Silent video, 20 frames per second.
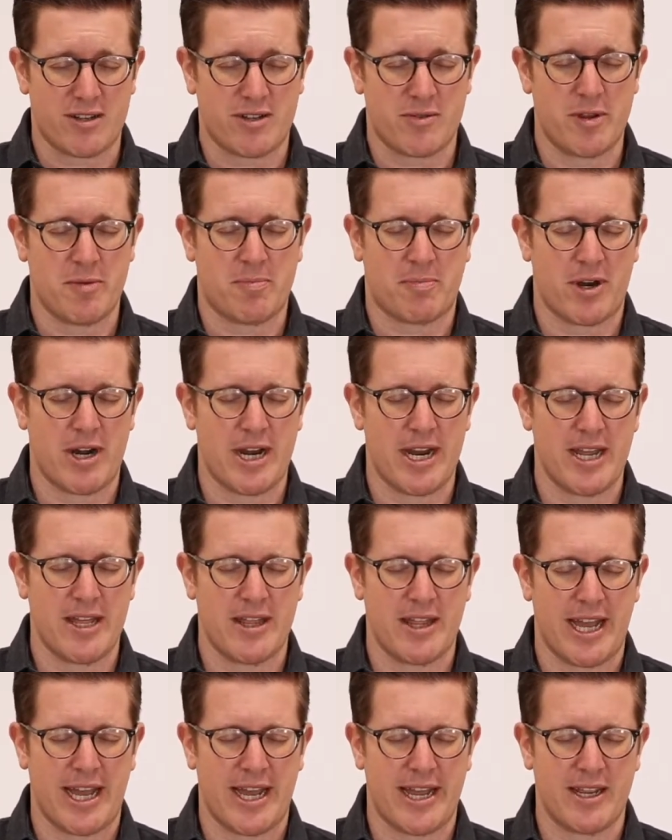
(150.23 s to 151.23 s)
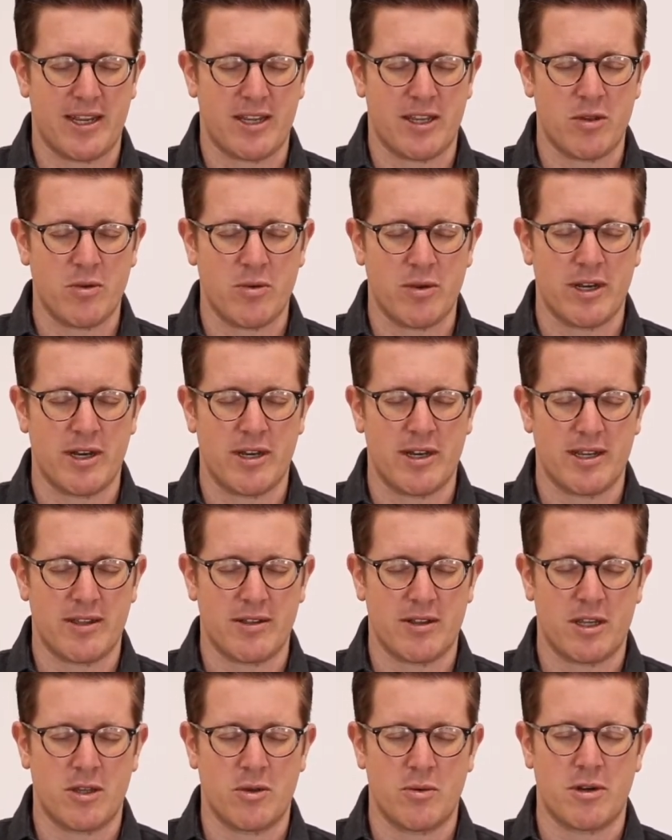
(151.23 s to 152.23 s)
We pray that you
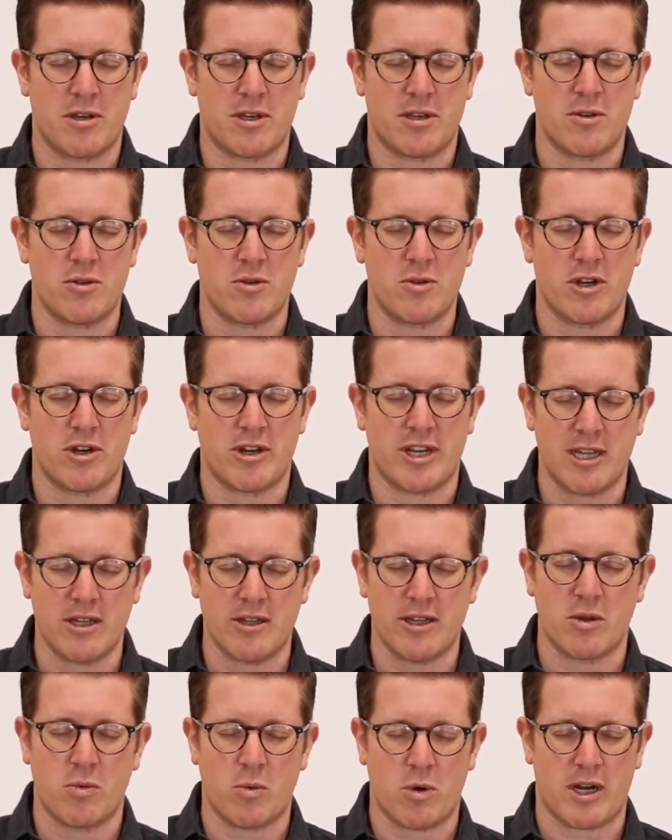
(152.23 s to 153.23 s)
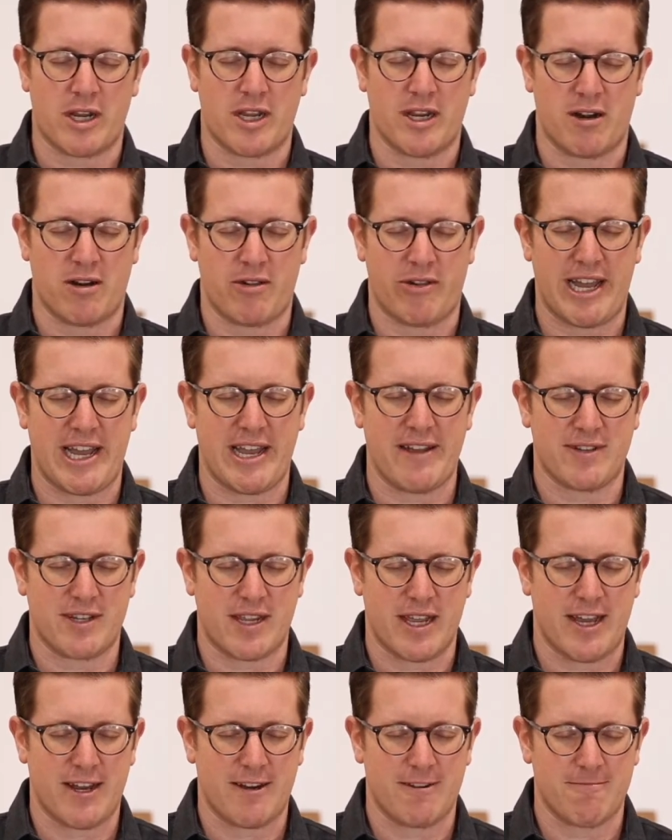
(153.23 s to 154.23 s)
would do your healing work in our lives,
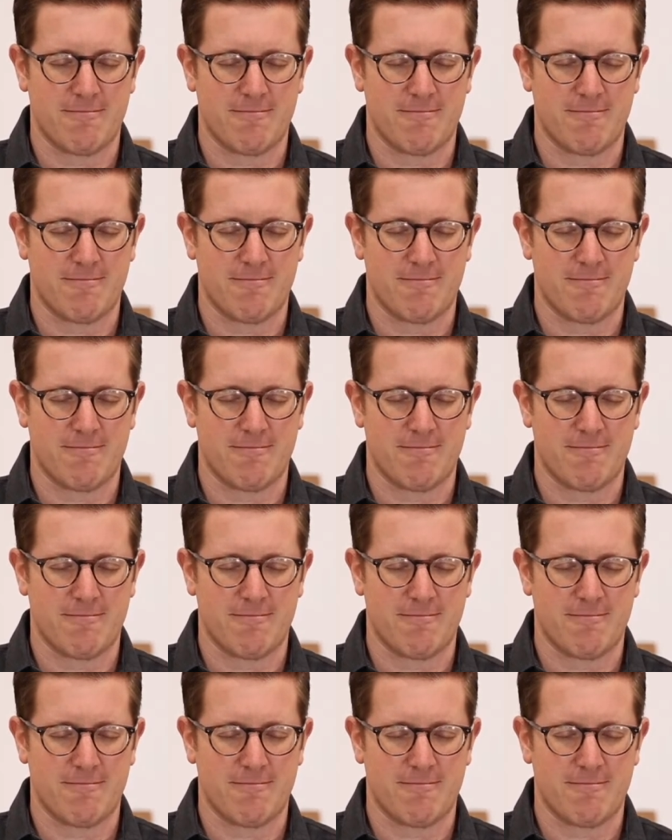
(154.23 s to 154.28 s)
God.